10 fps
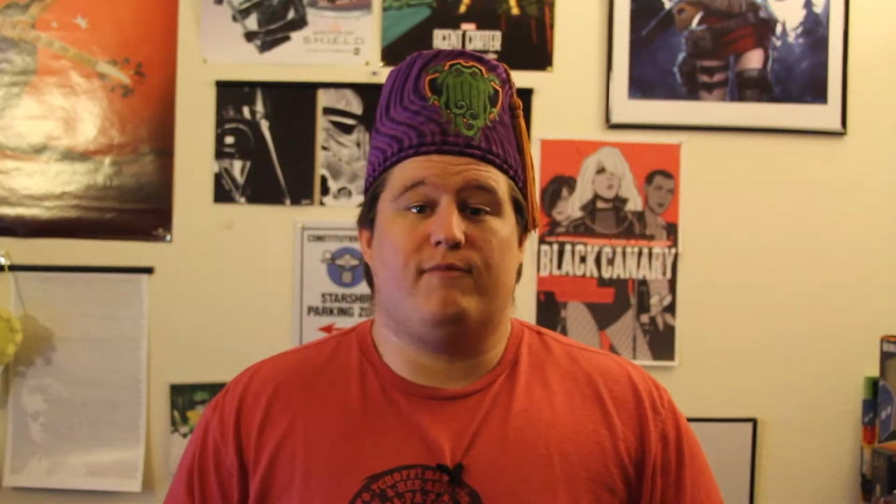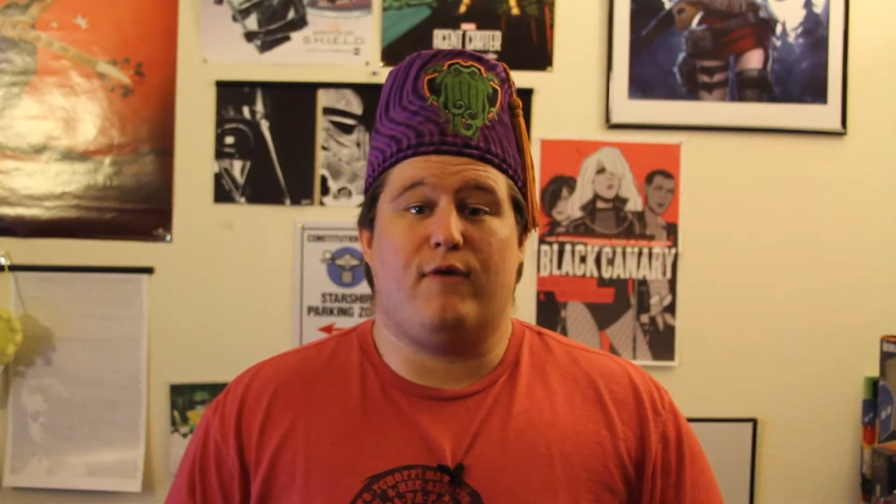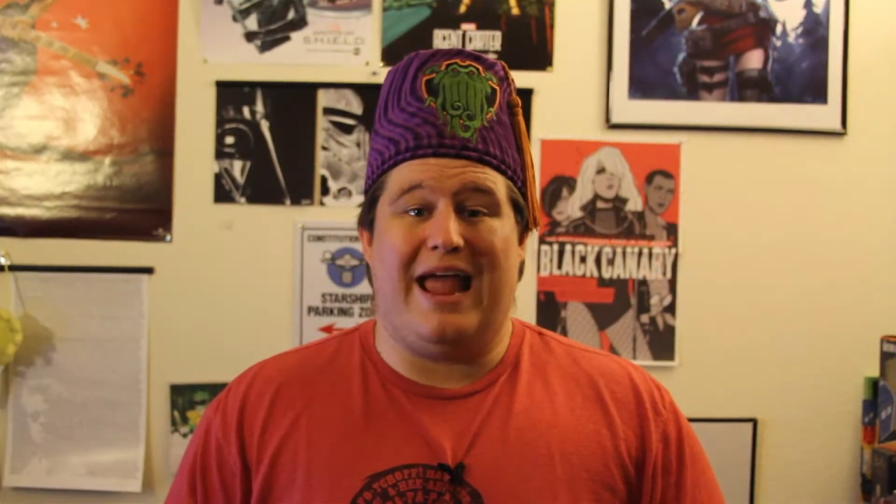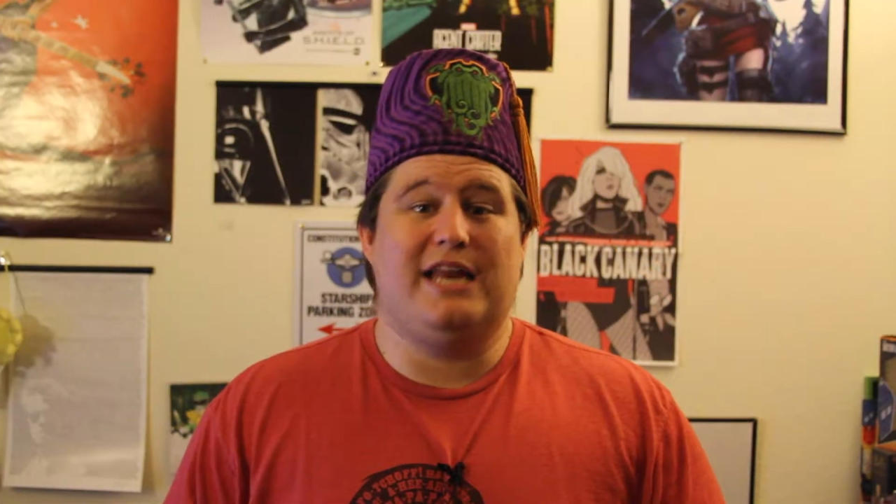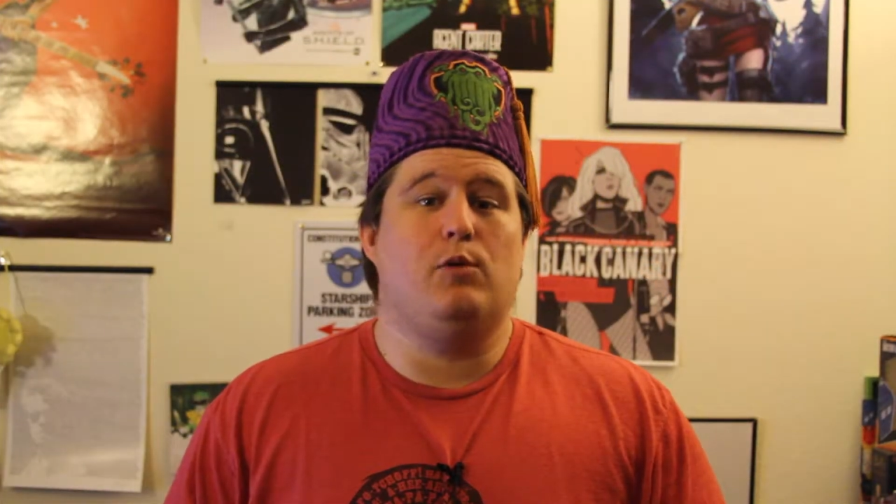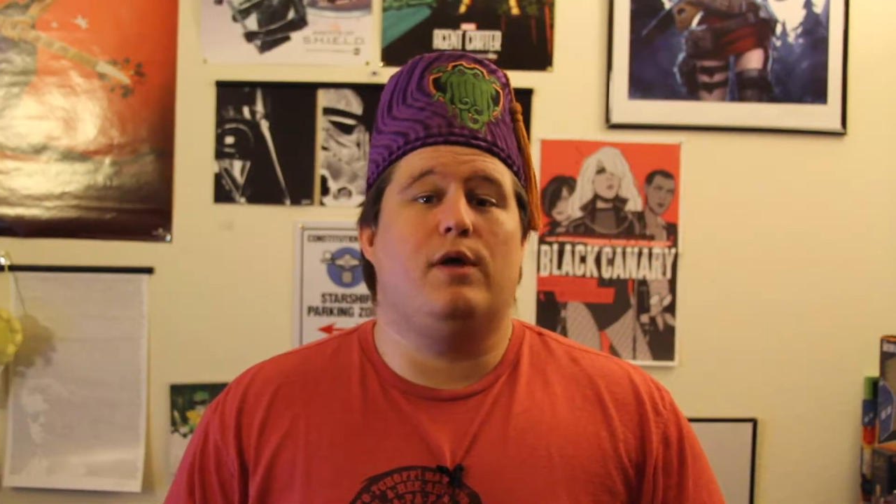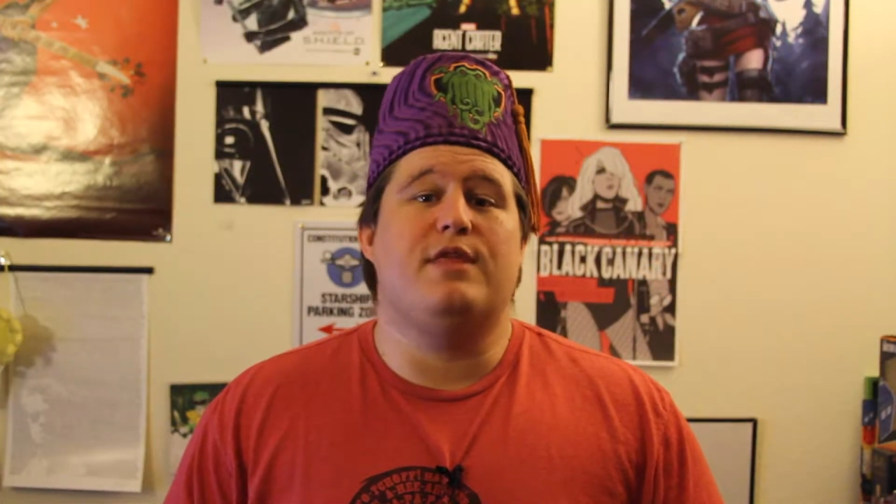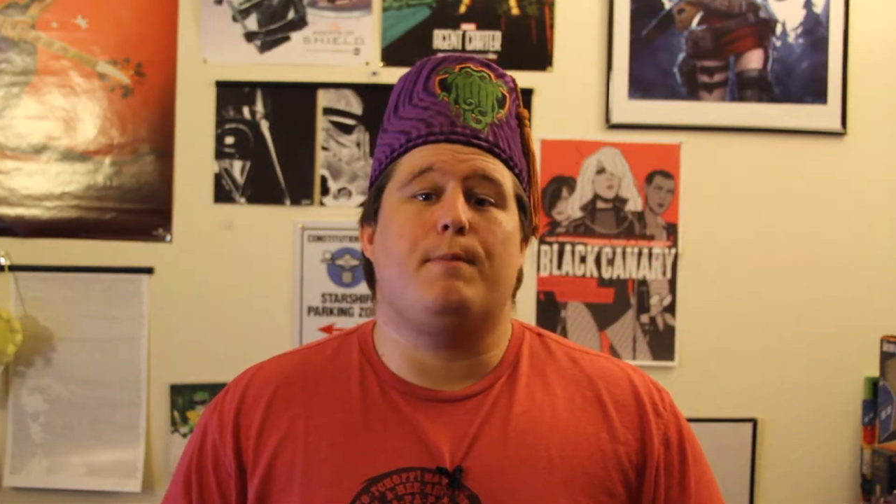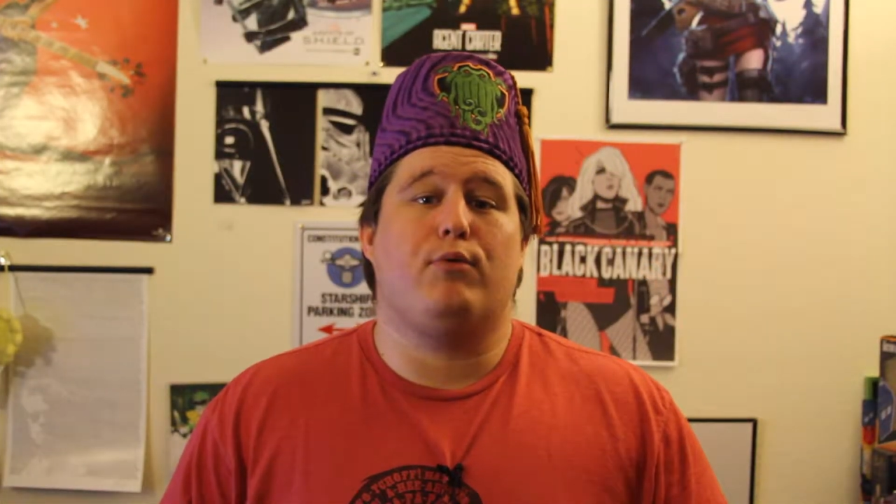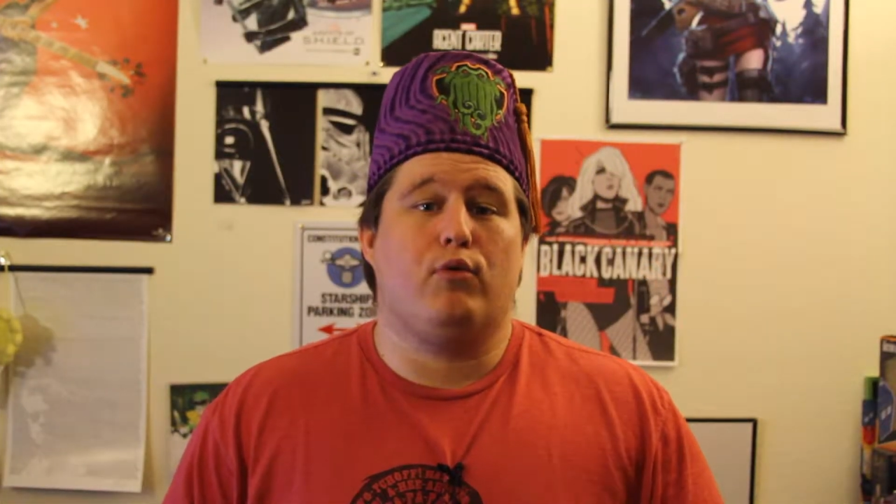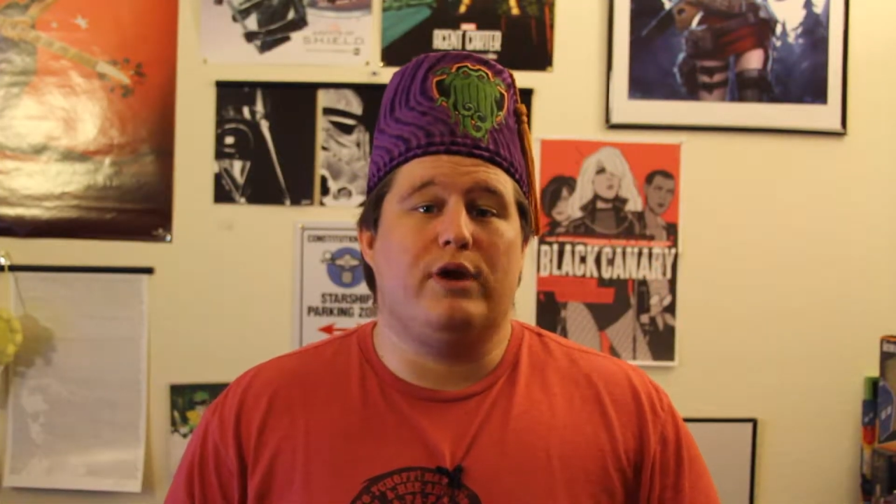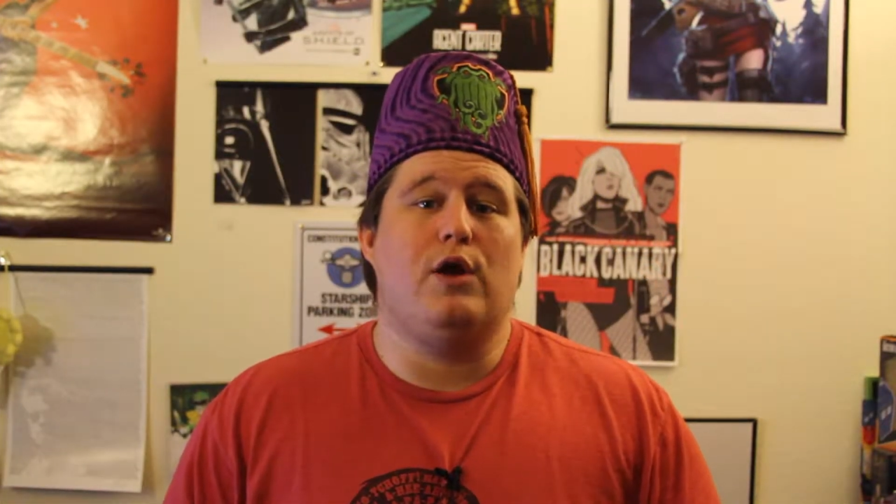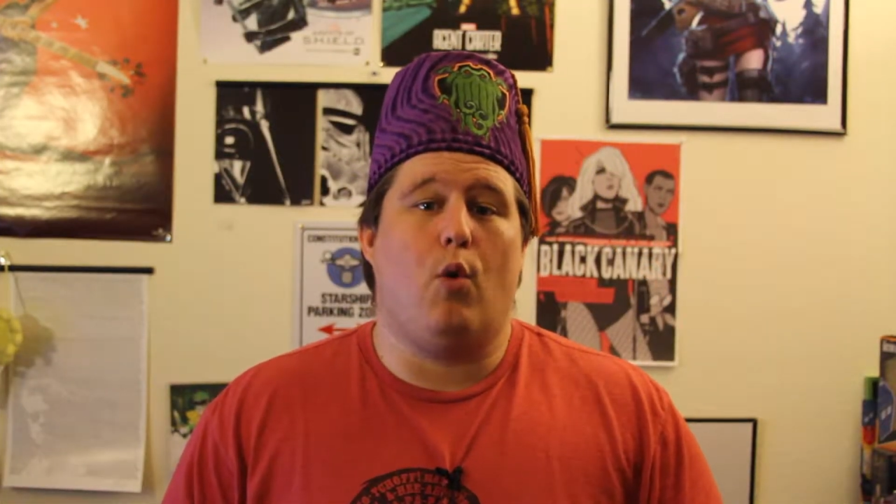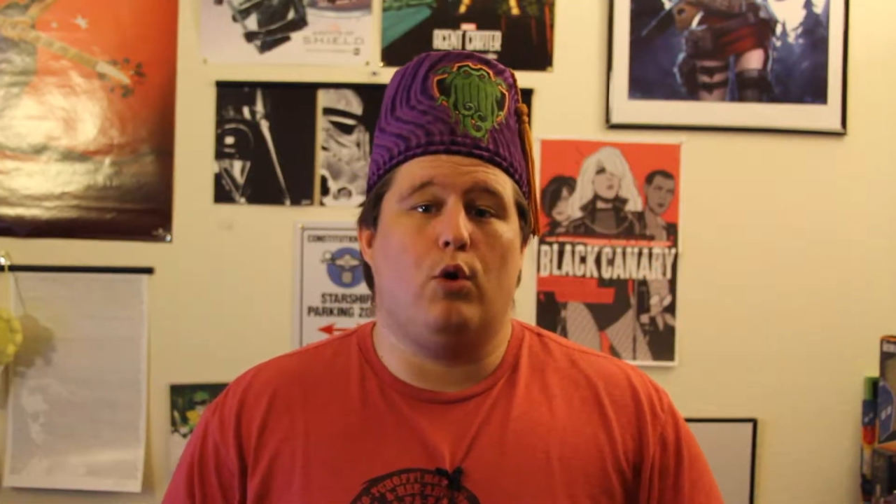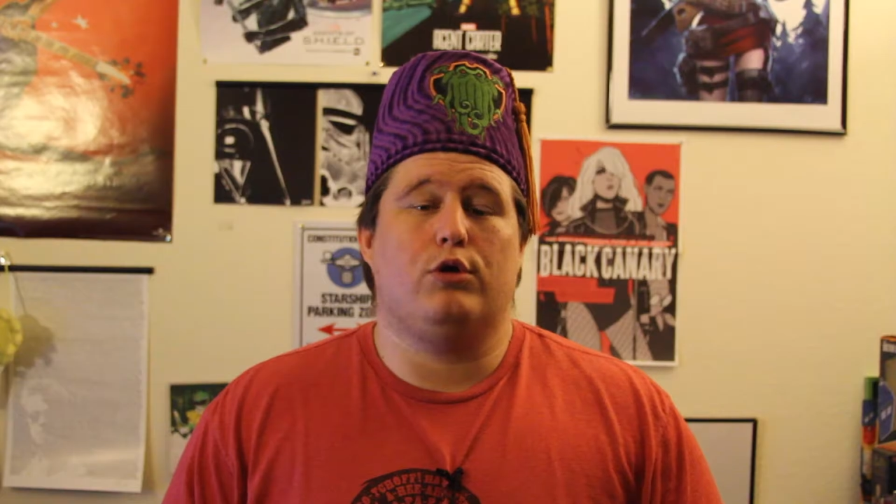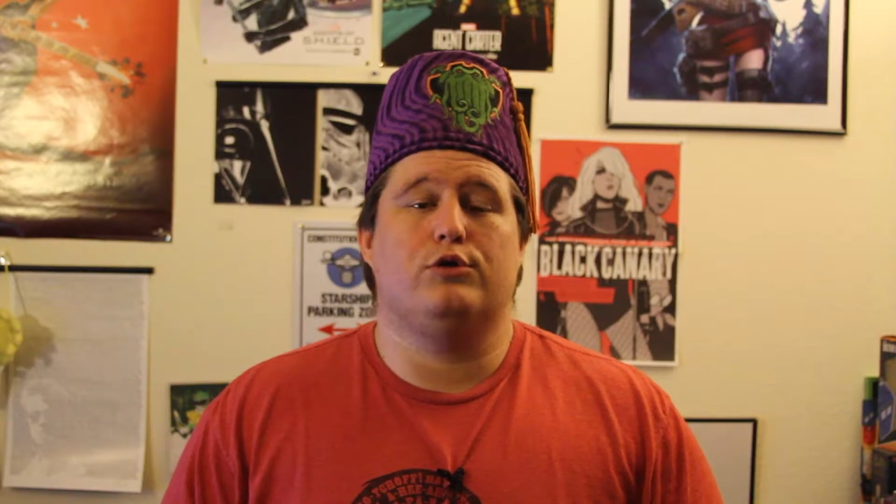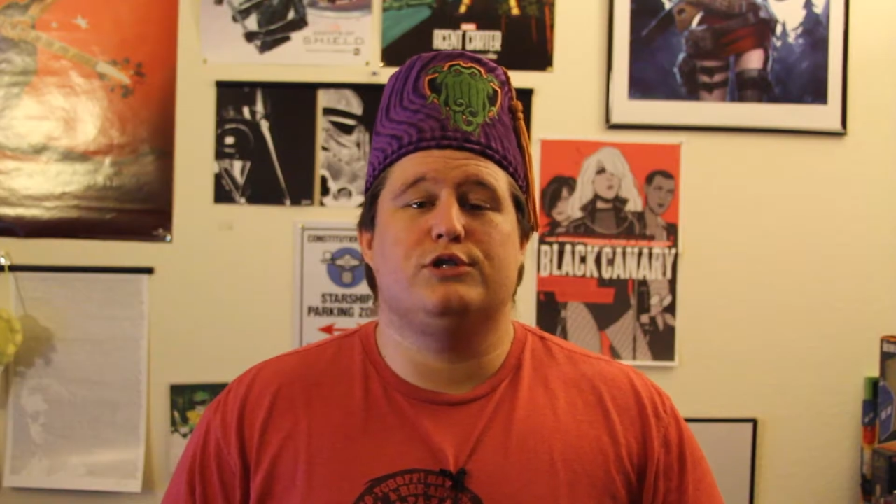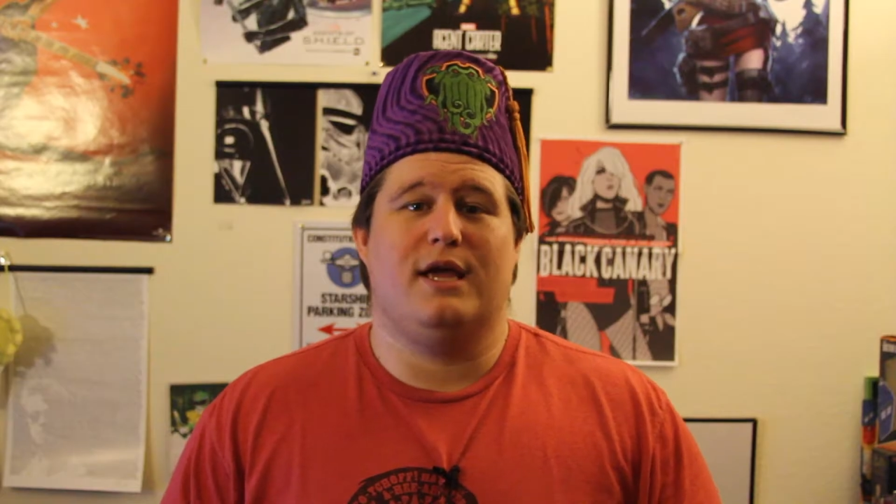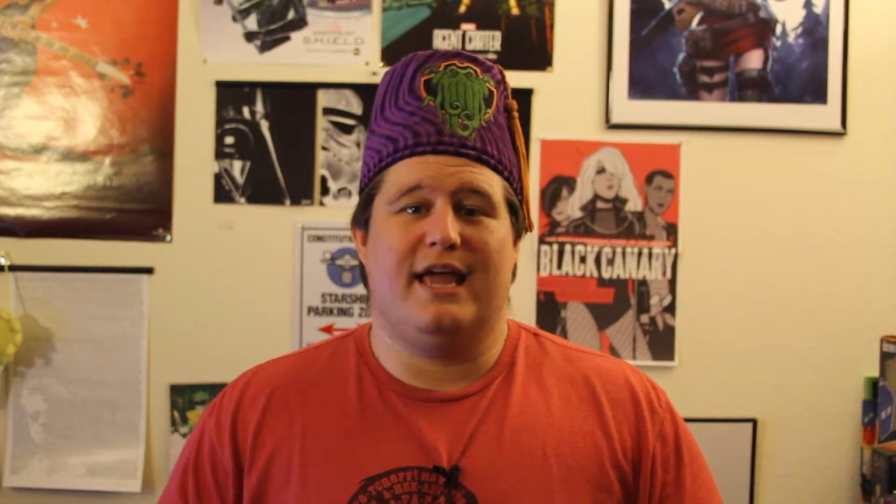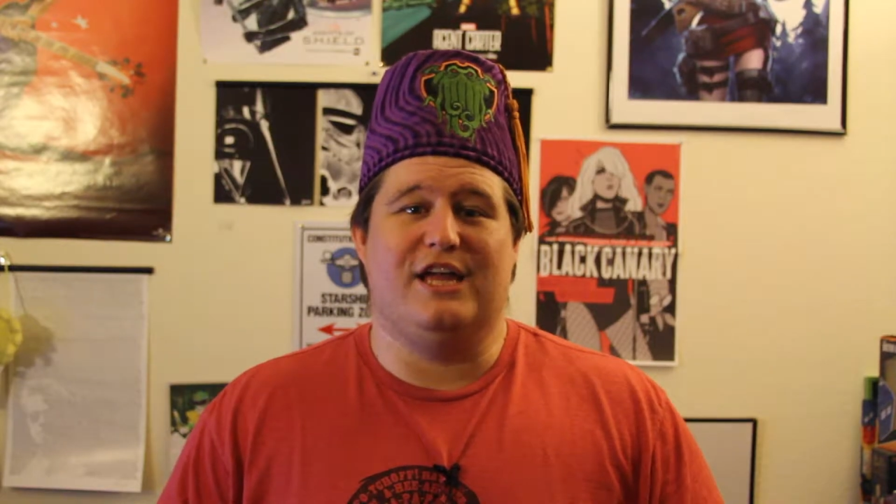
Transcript: for anyone that pre-orders